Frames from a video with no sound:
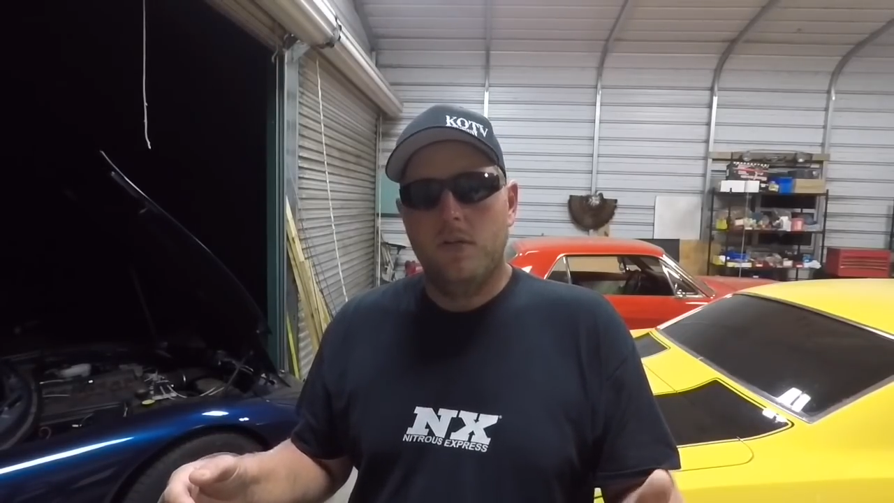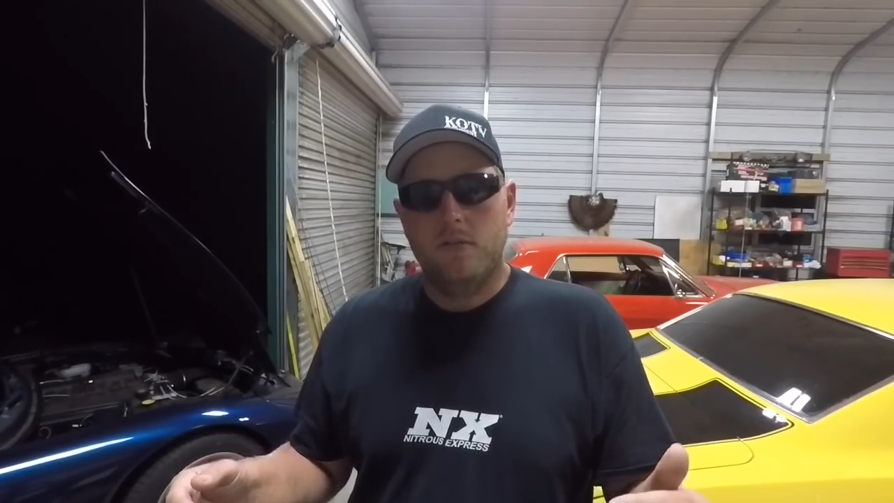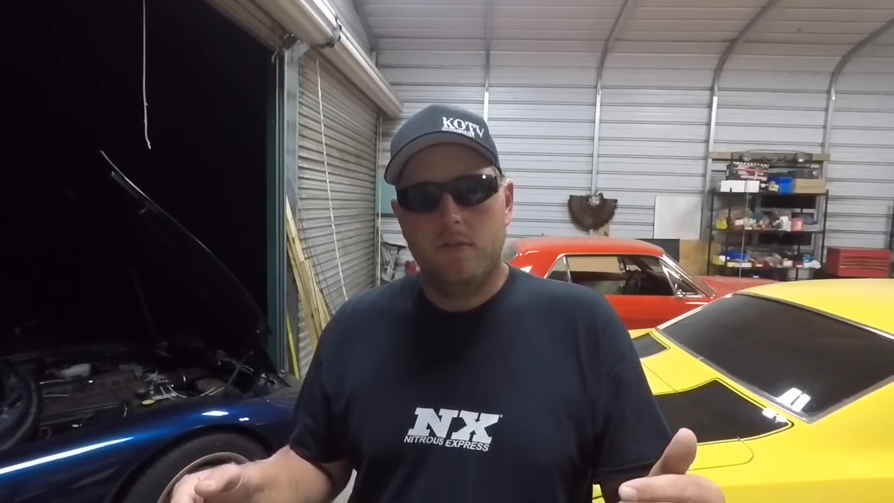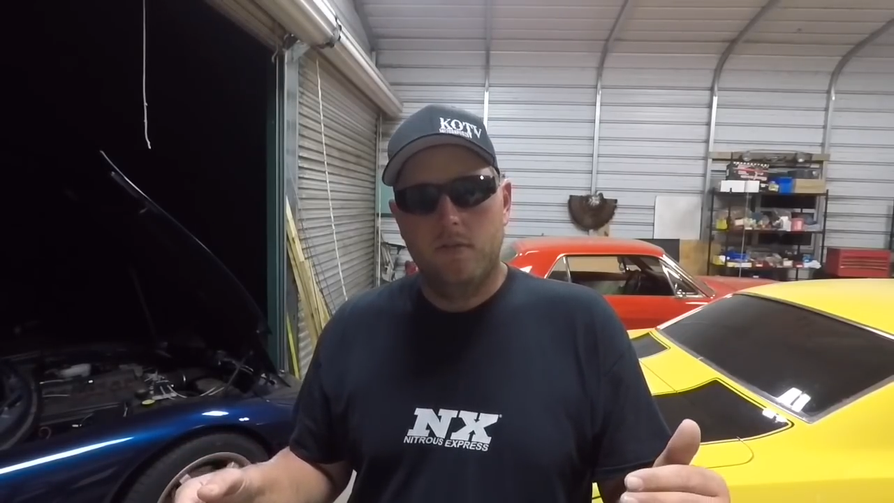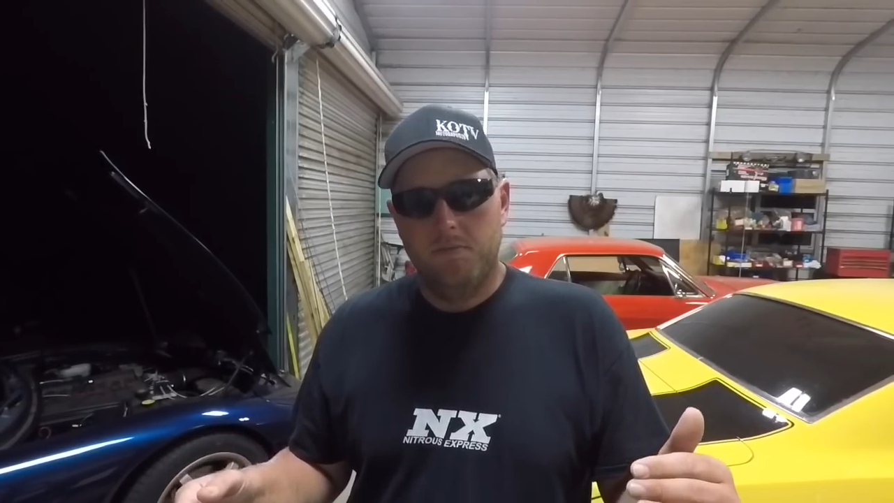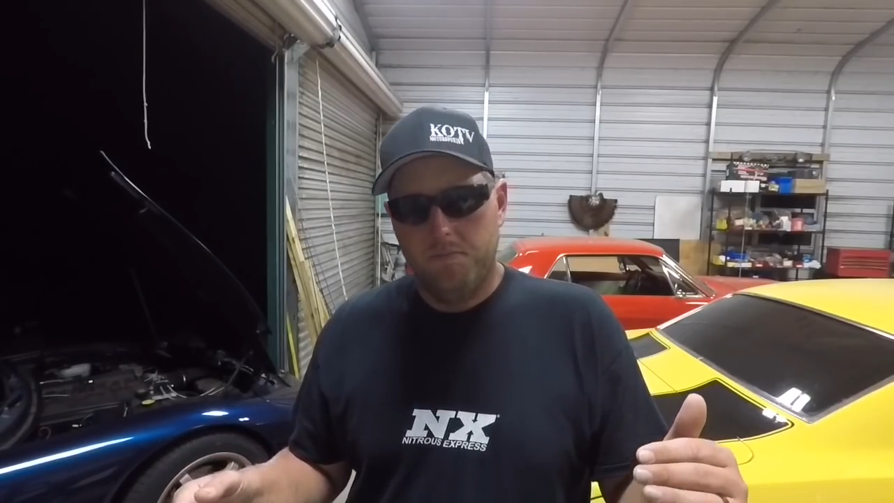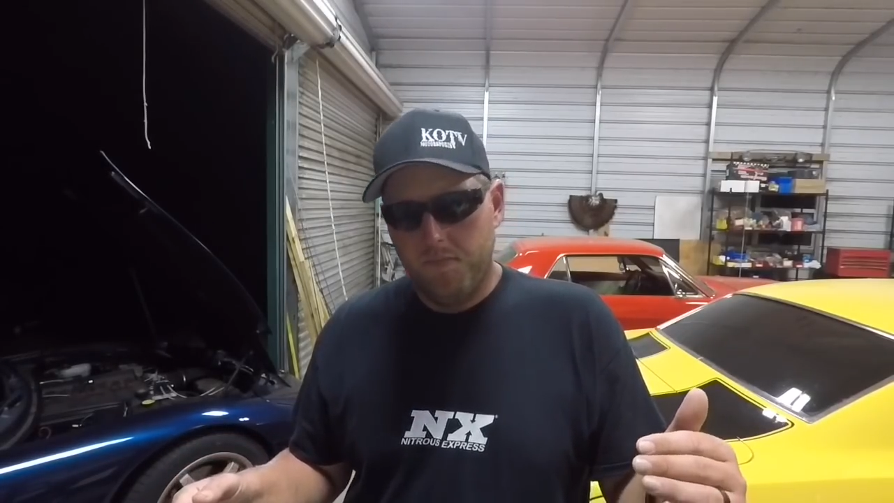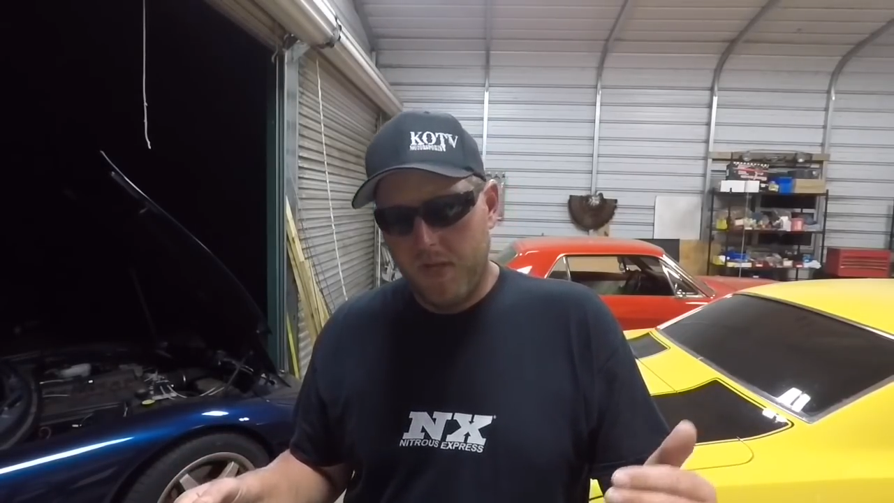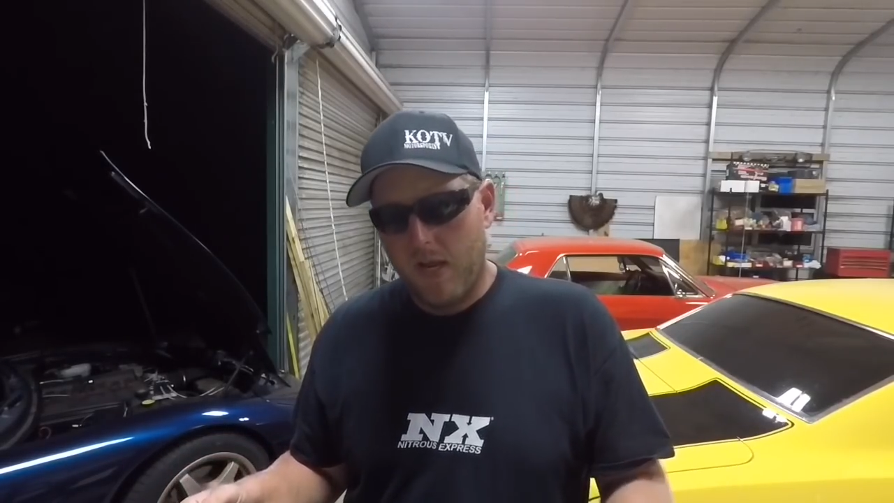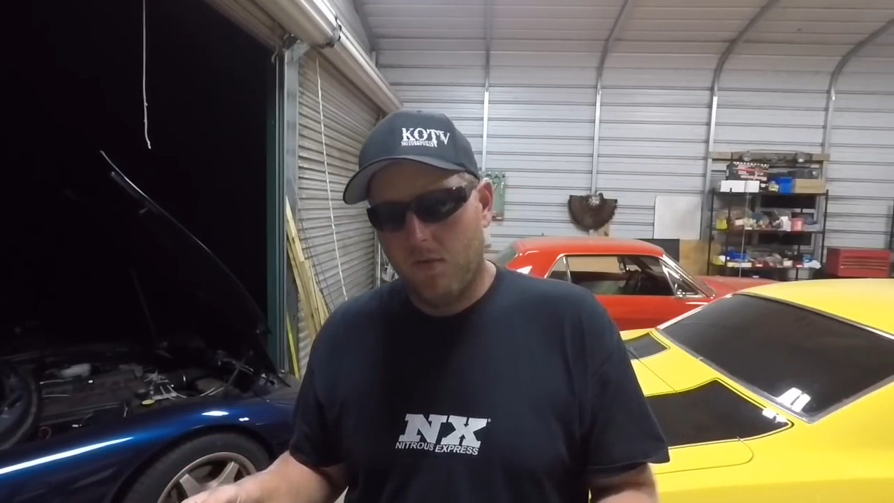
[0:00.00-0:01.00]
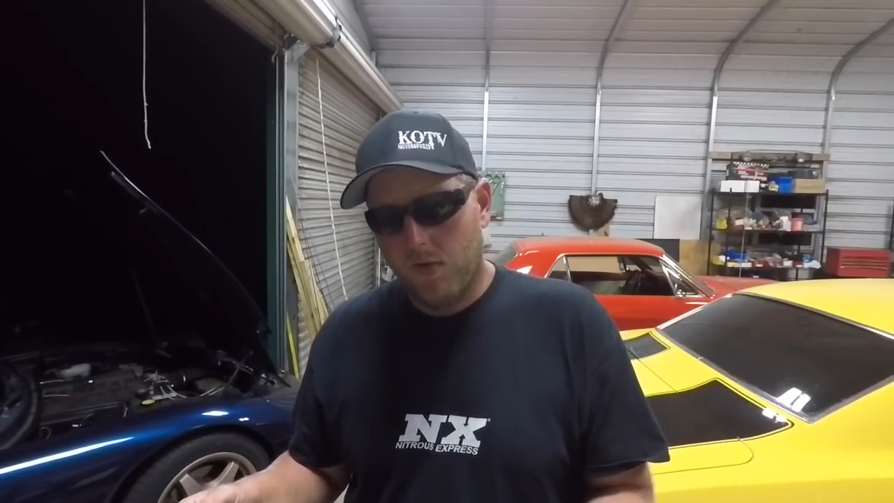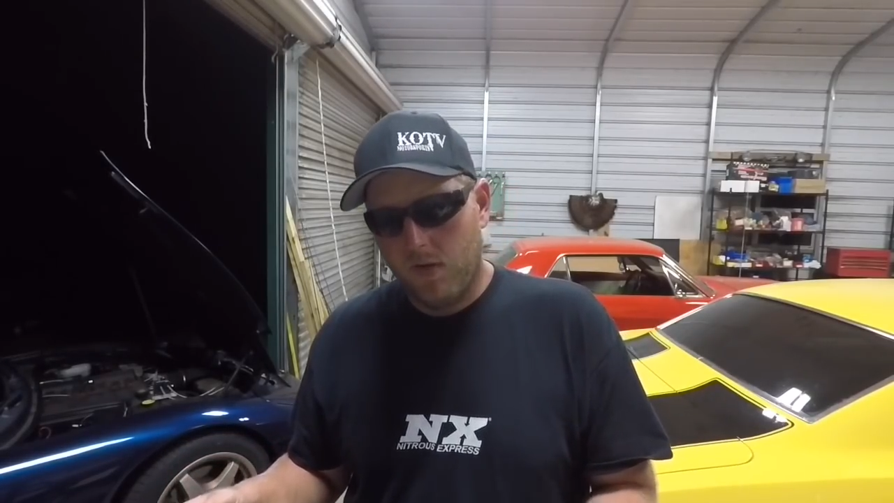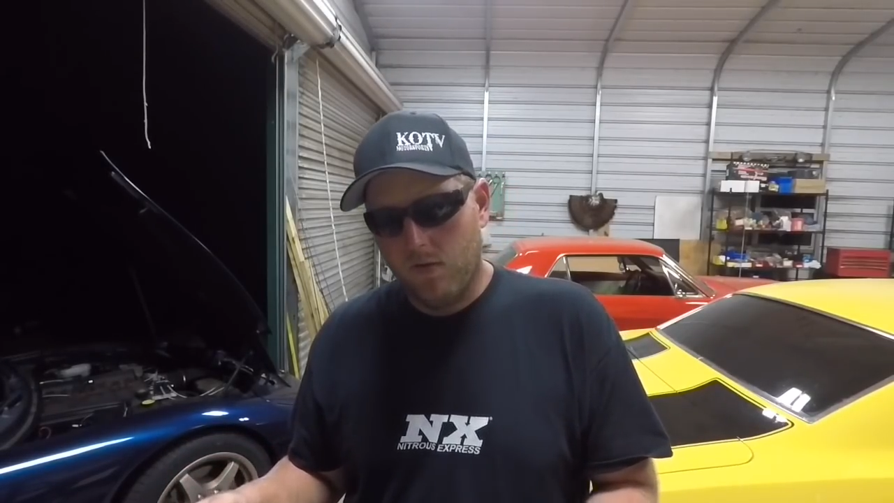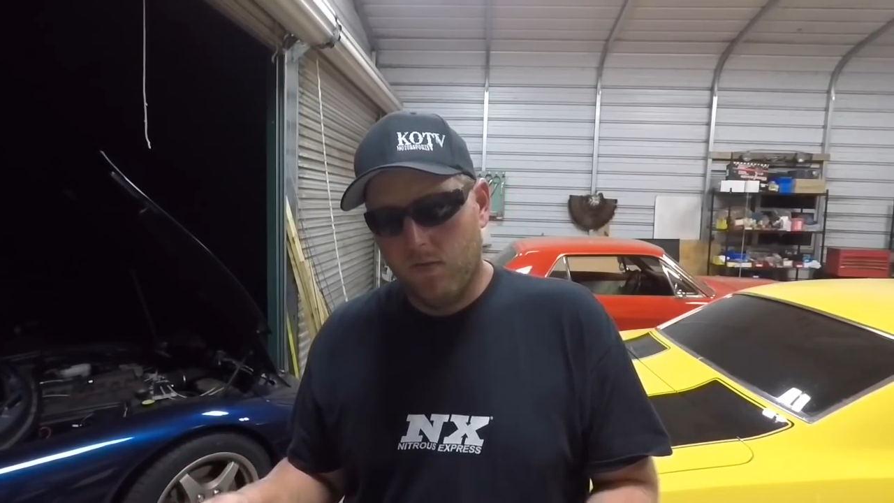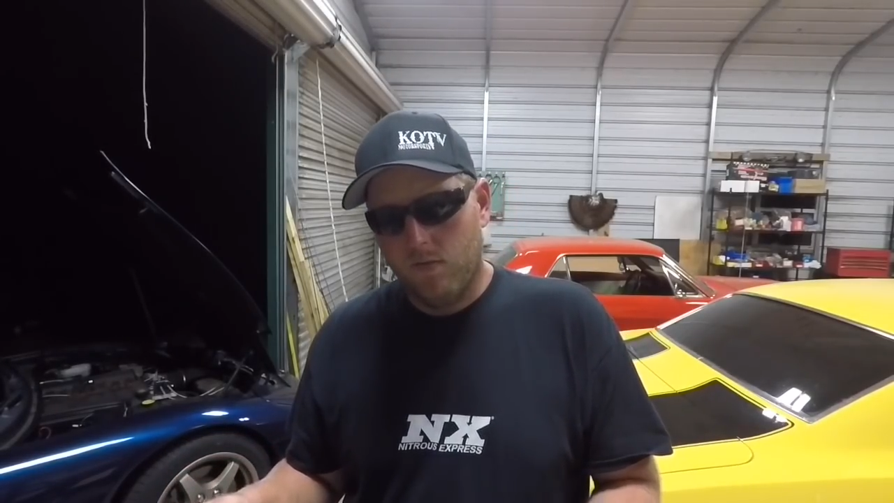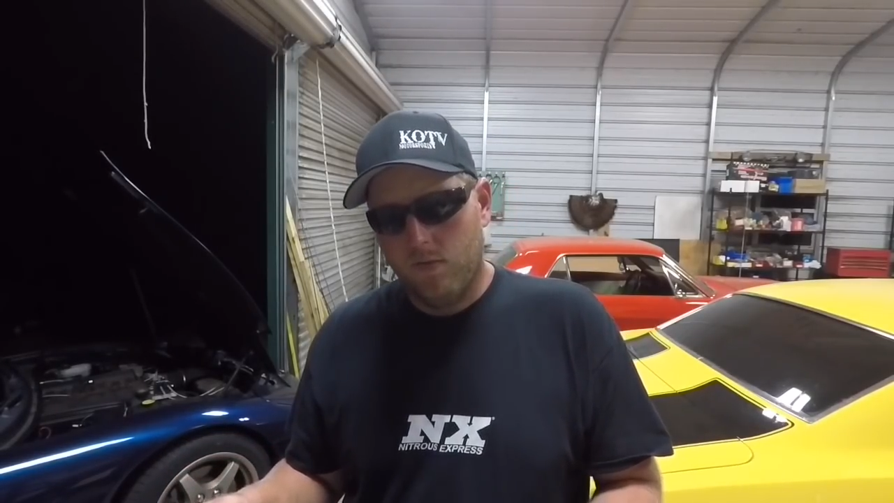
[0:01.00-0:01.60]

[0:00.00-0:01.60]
its downhill.